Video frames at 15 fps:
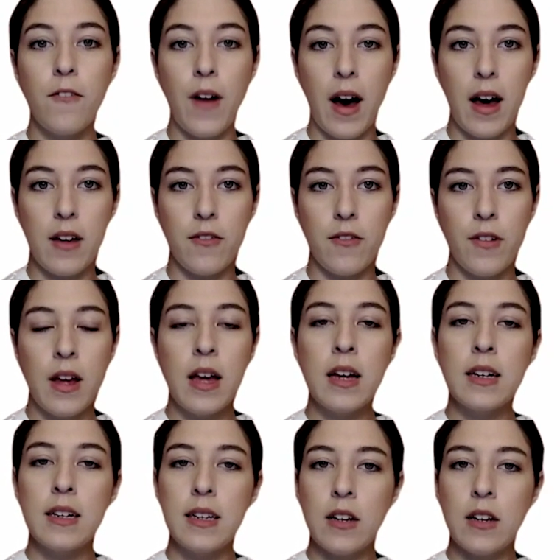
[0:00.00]
Five,
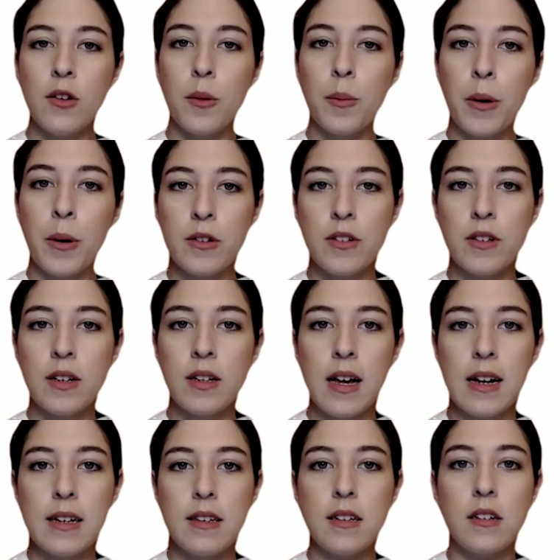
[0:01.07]
get your
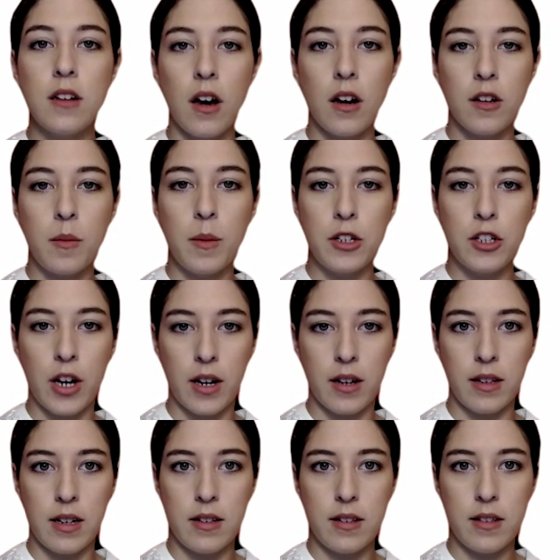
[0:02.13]
personalized document
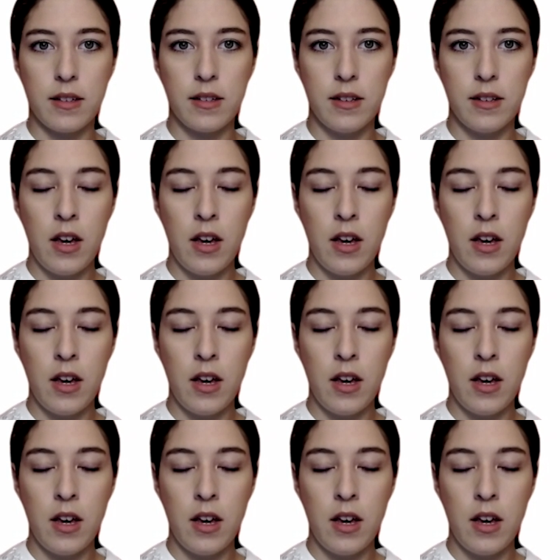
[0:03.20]
checklist.